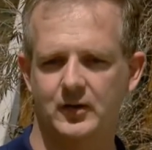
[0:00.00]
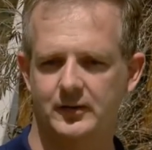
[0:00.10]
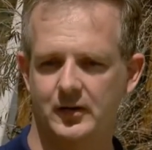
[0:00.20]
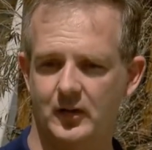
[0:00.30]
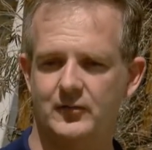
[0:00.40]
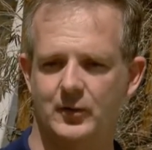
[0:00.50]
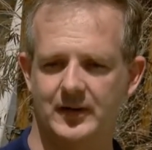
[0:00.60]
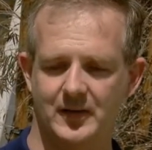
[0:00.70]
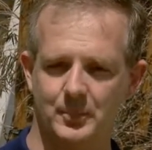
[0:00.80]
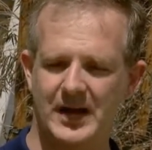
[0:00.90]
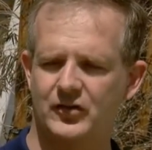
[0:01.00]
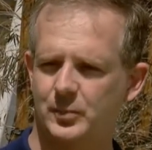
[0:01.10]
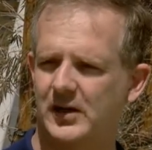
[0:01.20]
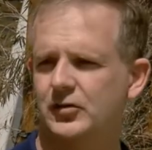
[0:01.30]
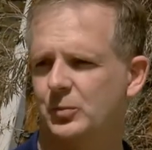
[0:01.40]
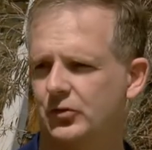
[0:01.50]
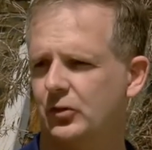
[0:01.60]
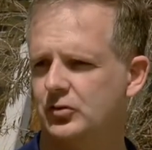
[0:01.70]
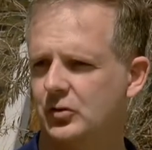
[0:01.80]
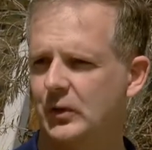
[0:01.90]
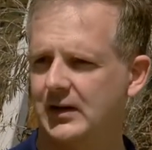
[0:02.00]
on delivering the best possible solution we